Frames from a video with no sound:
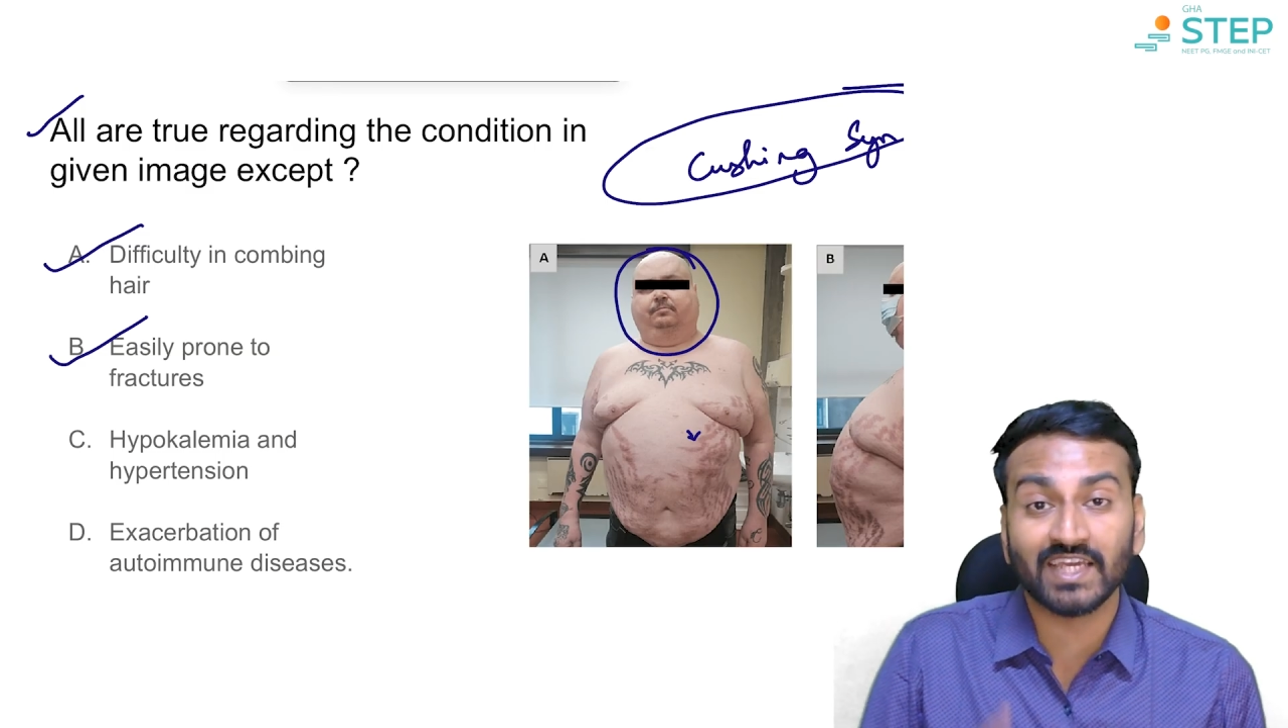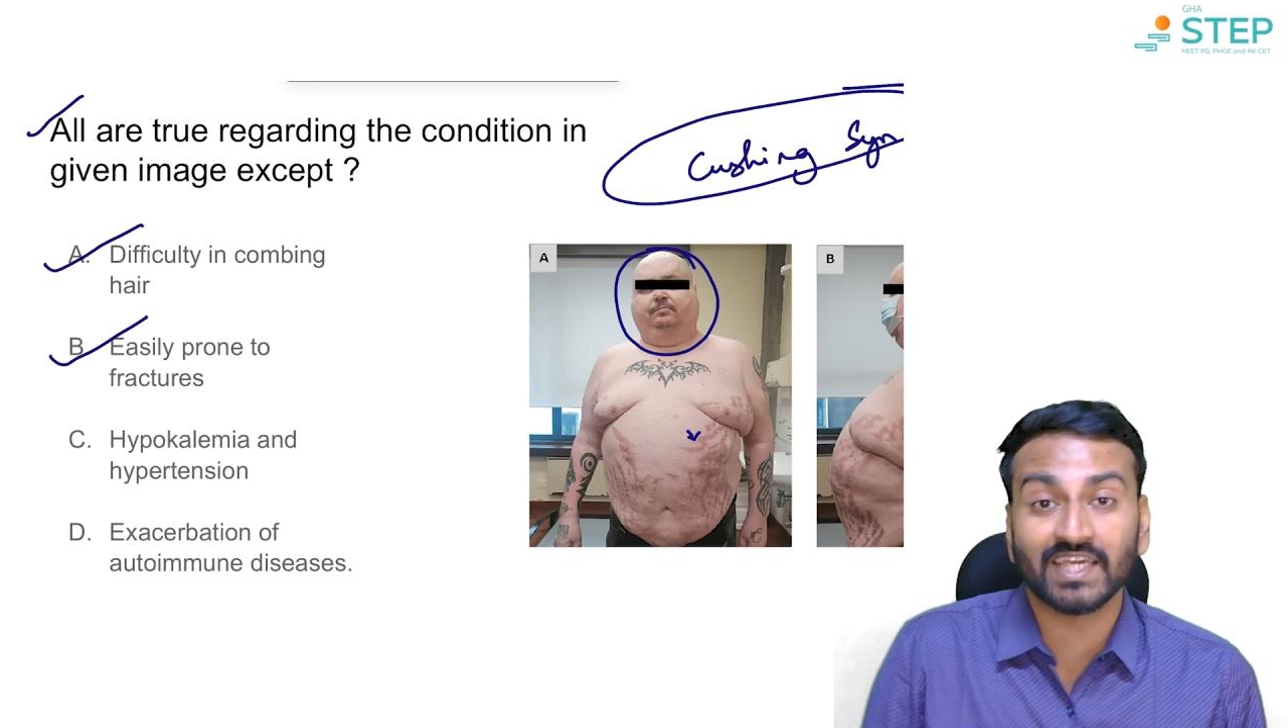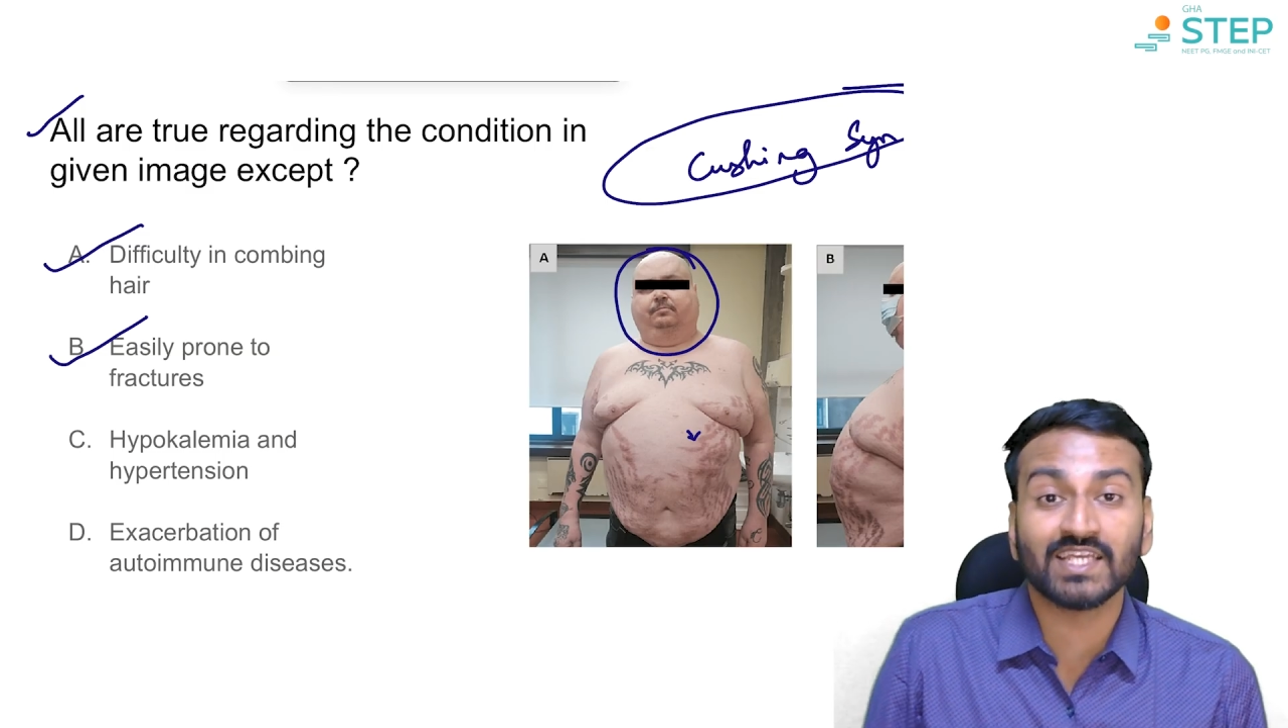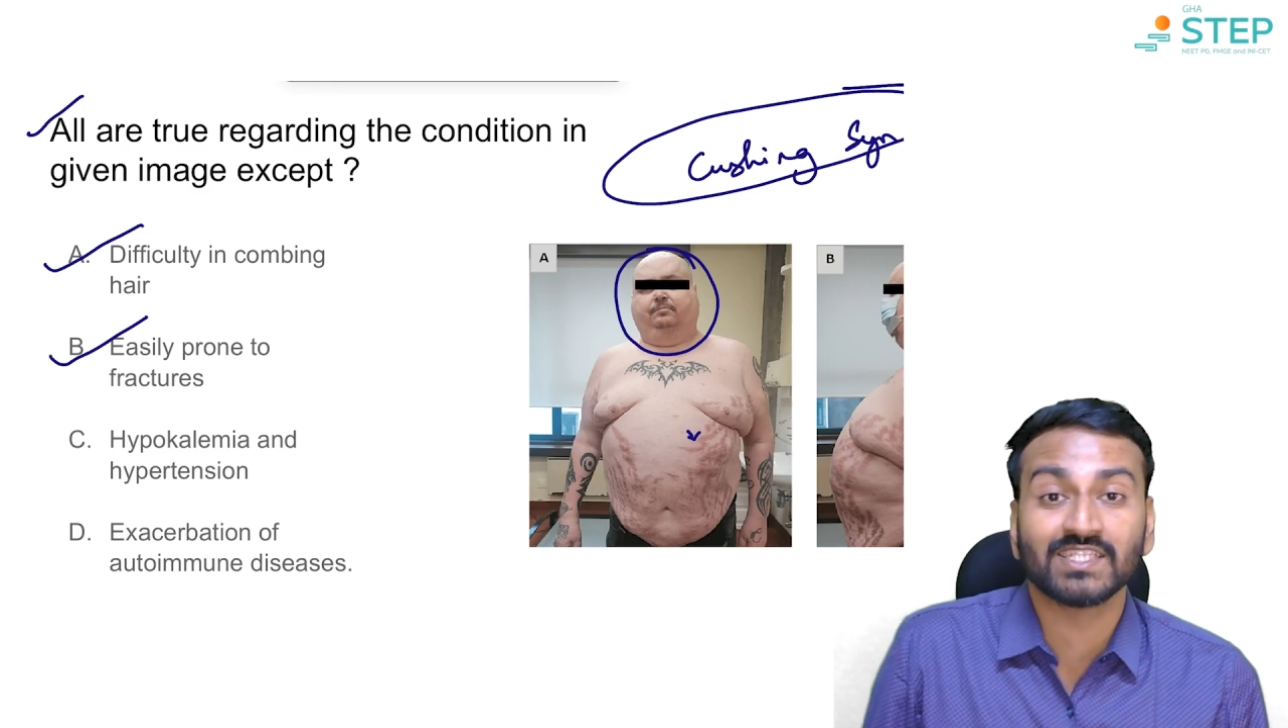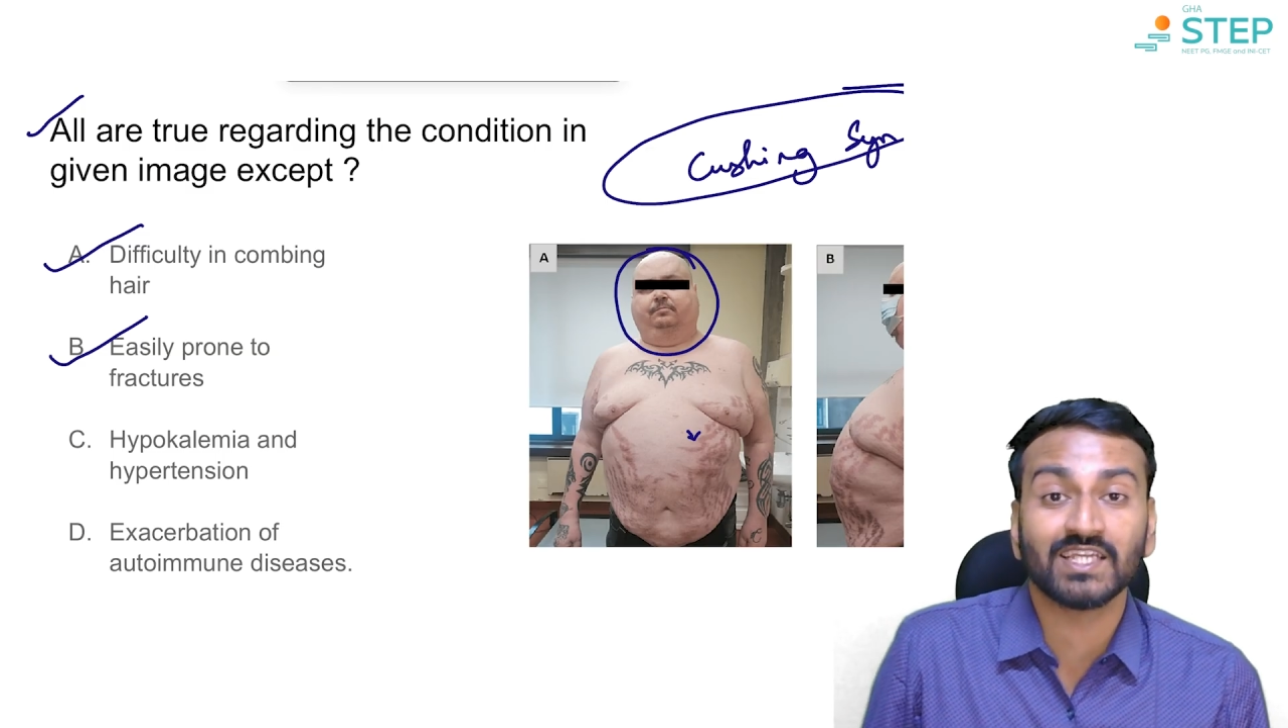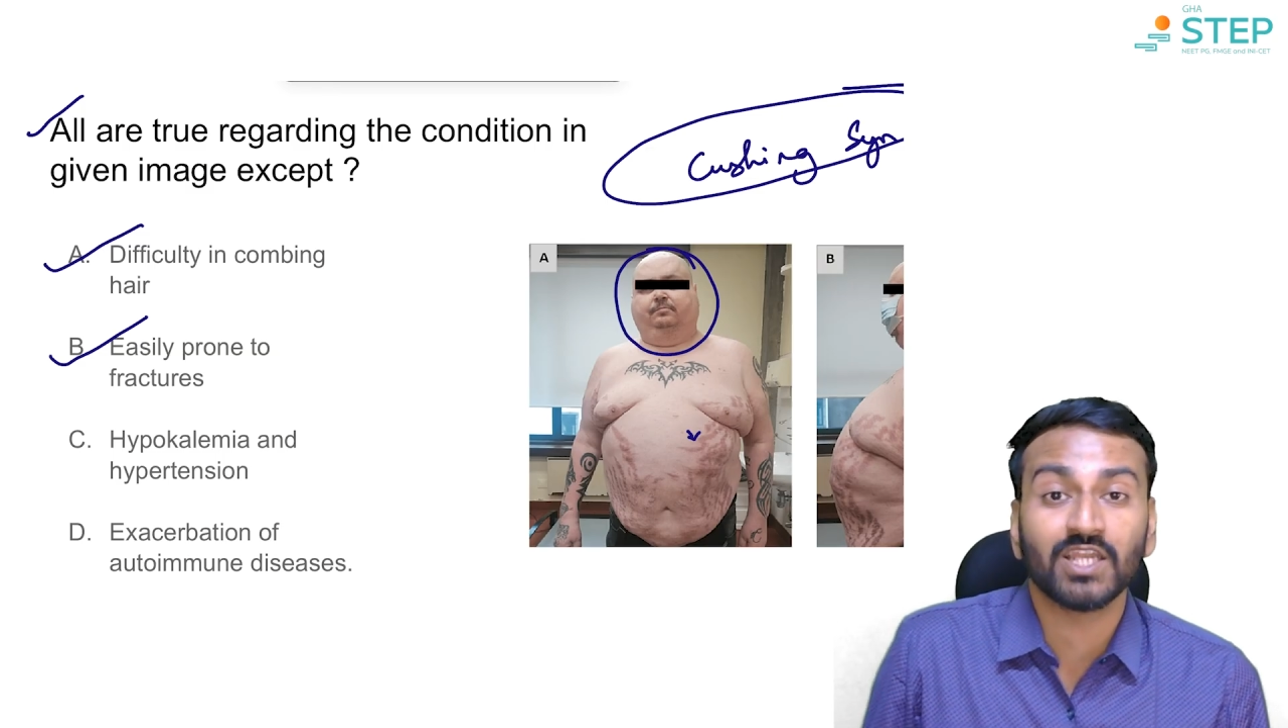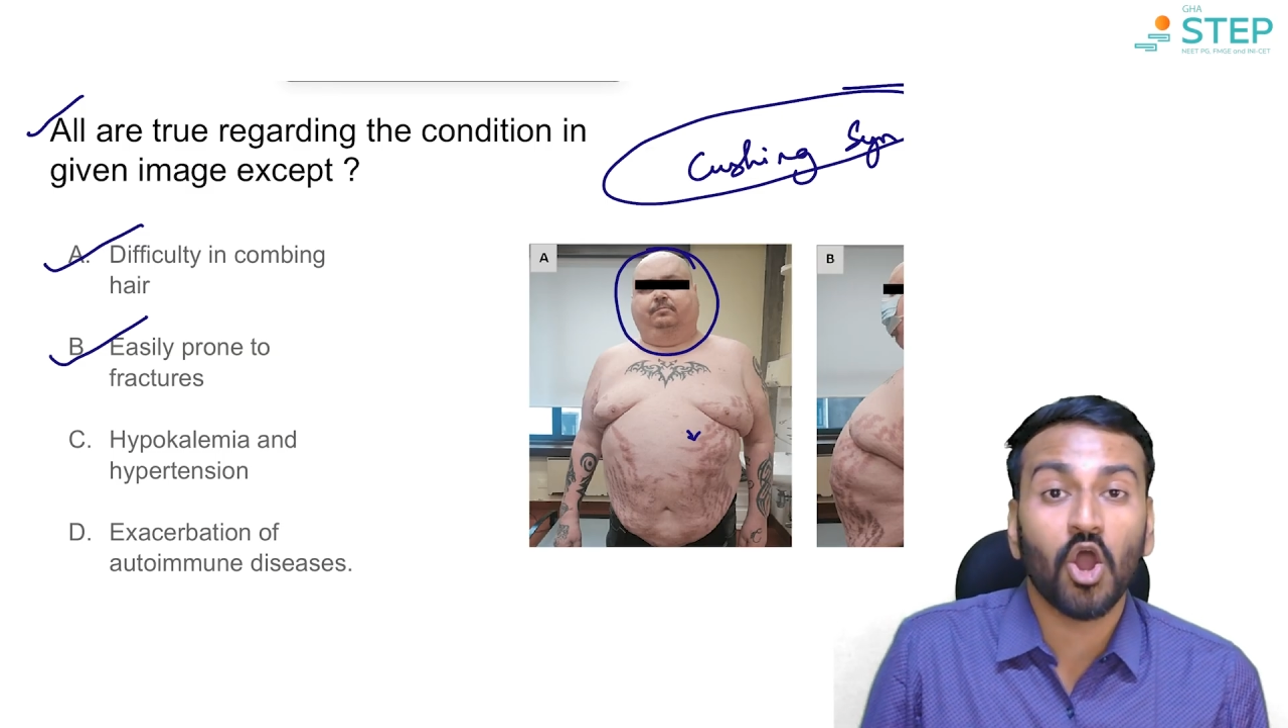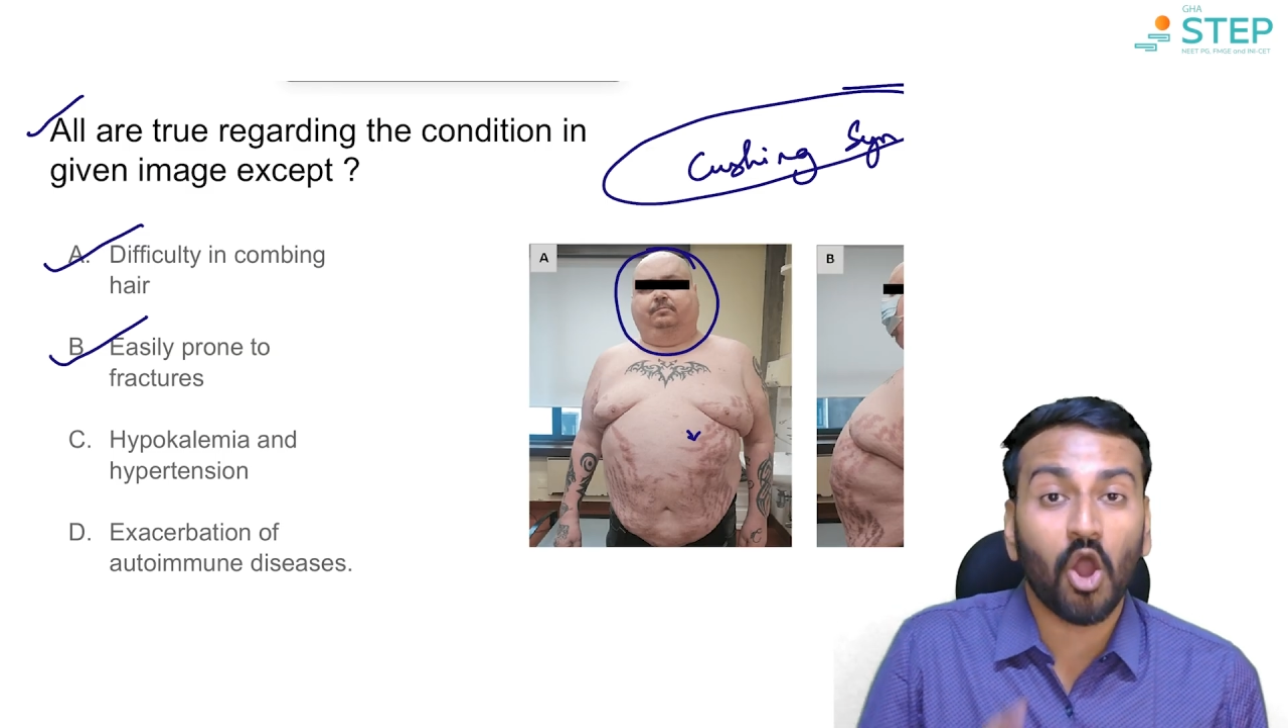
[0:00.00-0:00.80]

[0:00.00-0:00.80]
decrease in